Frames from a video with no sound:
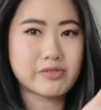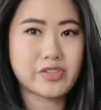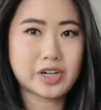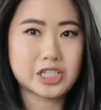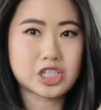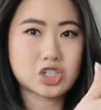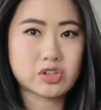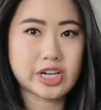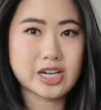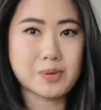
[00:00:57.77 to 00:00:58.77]
very
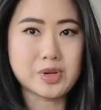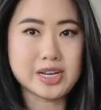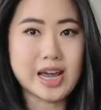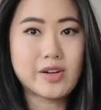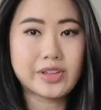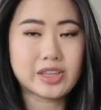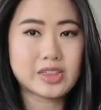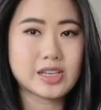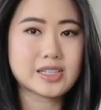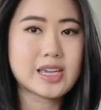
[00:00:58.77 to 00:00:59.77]
straight up and down
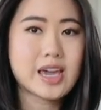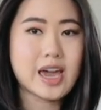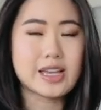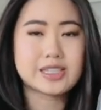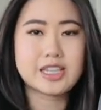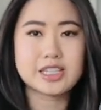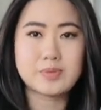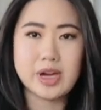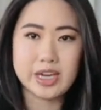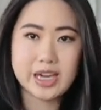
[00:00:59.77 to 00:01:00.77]
like this. And since my